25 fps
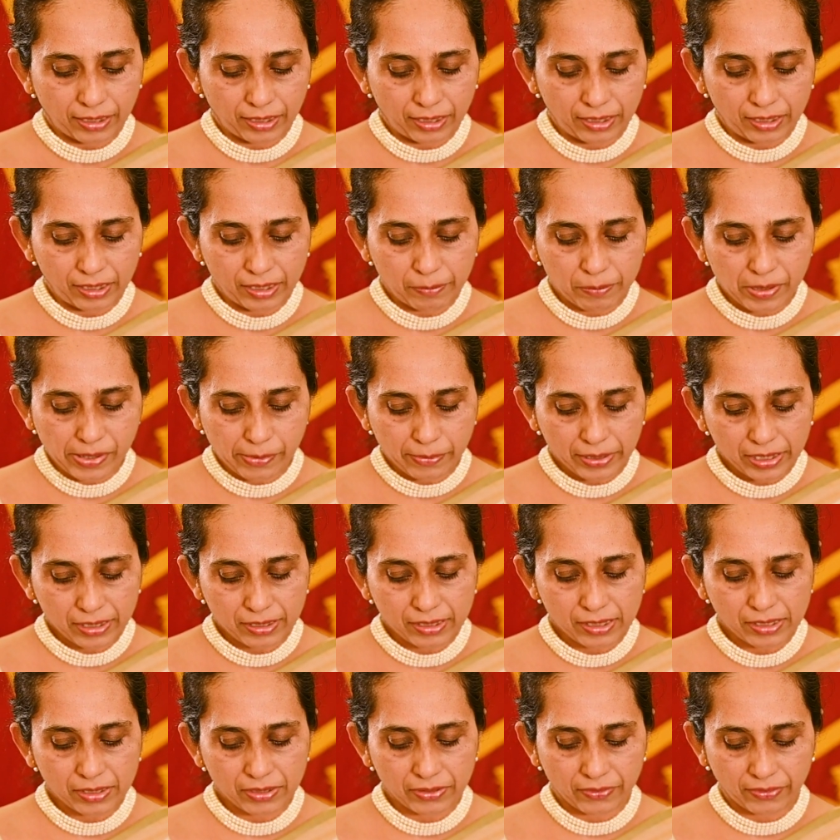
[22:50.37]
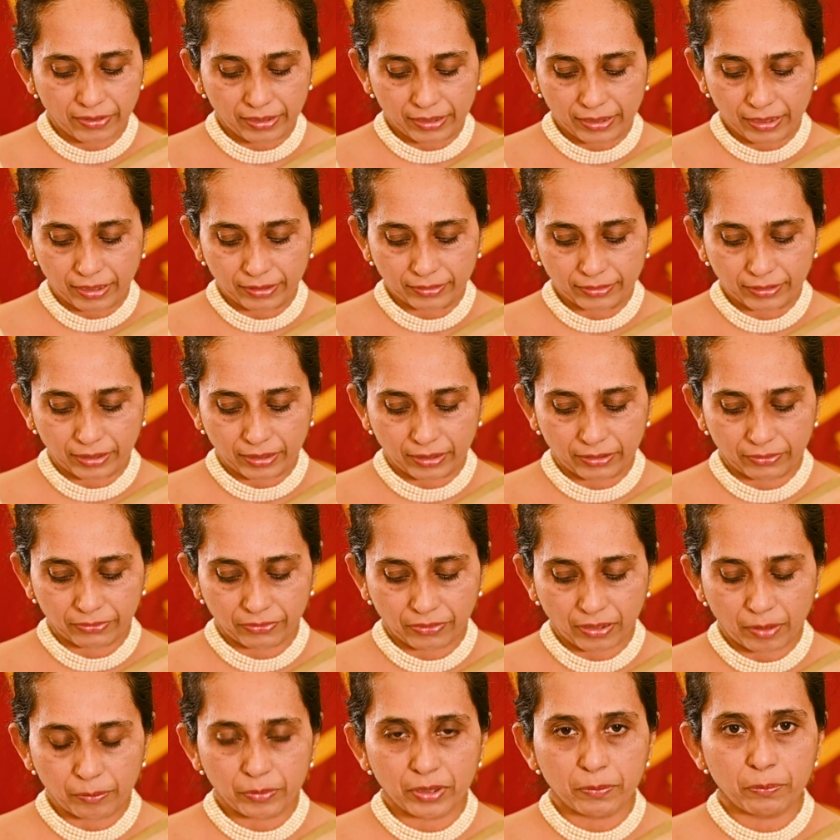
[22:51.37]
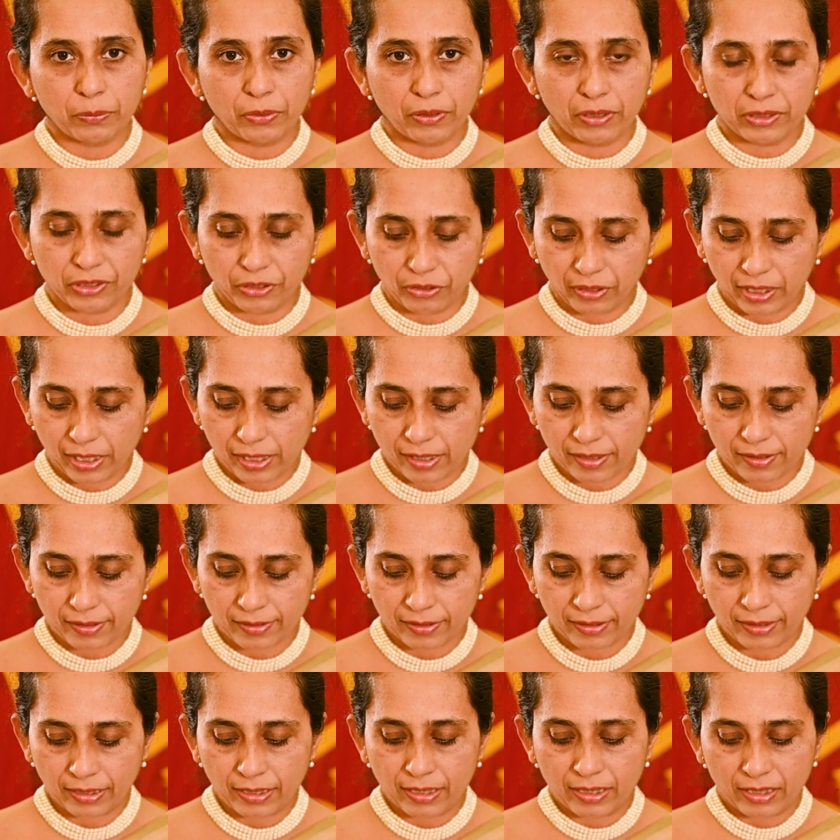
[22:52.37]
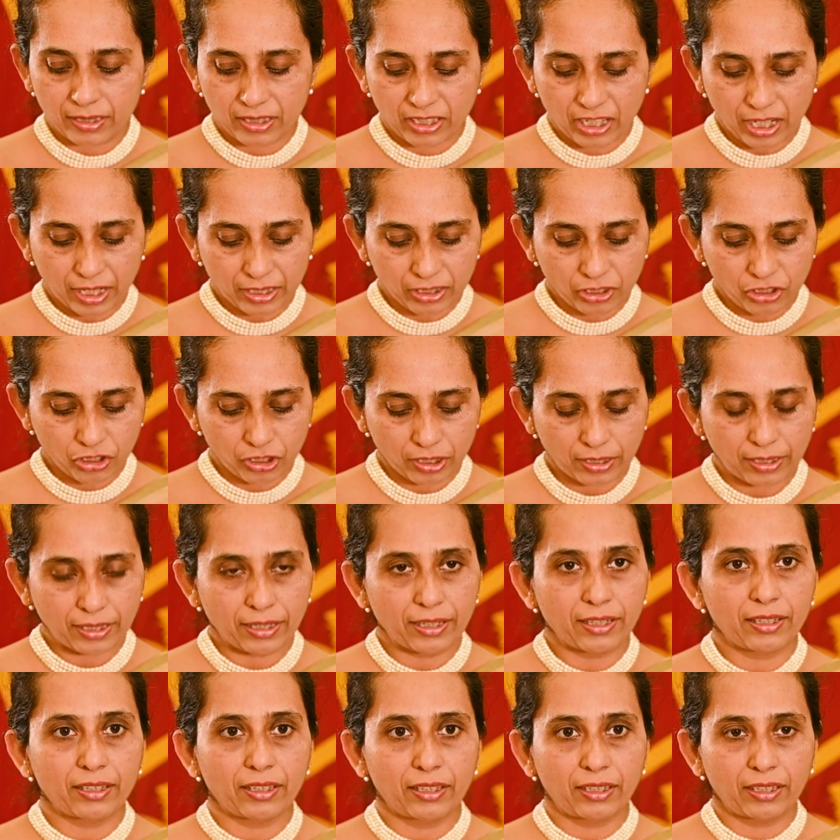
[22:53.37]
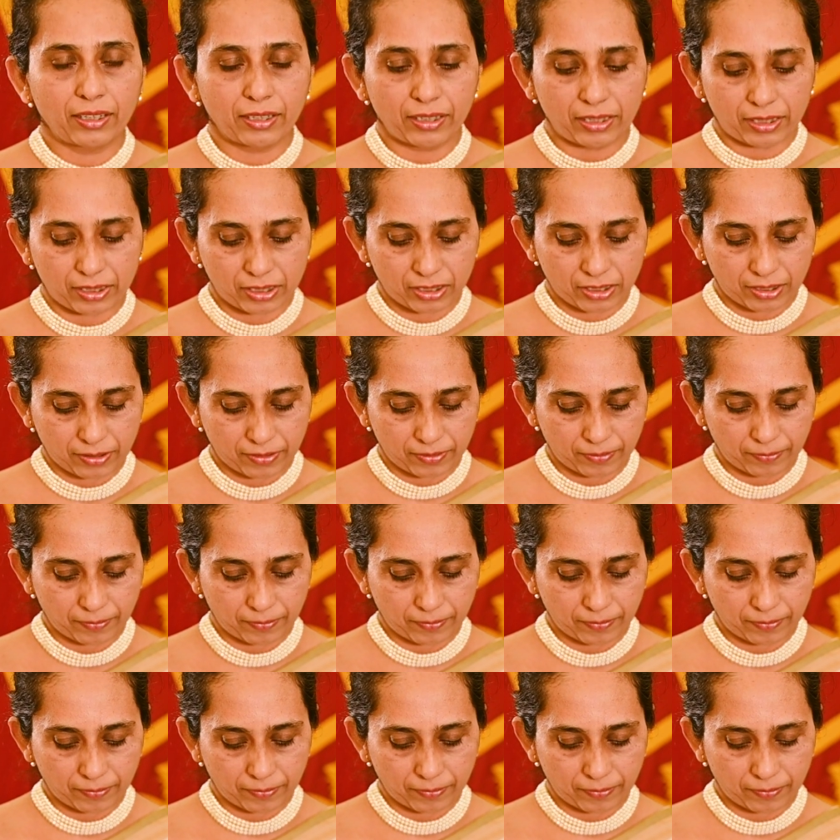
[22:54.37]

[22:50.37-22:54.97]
in liberating Sri Lanka from the Portuguese, Dutch, and English.